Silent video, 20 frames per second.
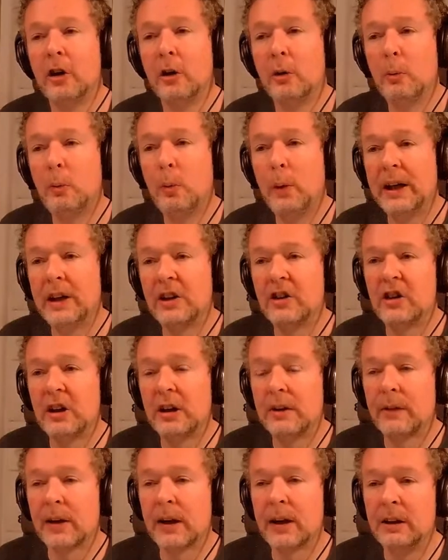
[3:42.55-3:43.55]
which
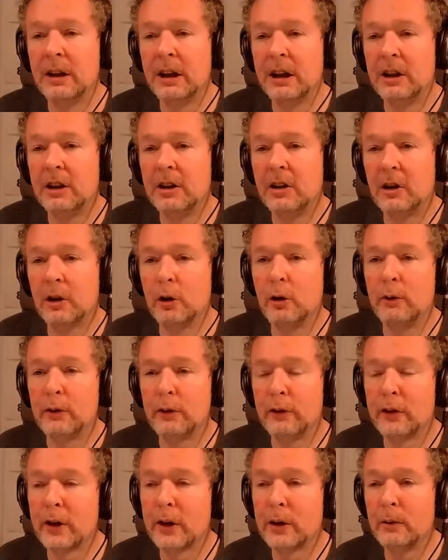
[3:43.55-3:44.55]
if they do
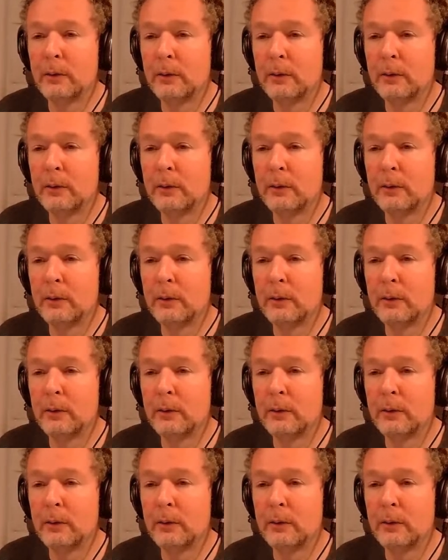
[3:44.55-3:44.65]
so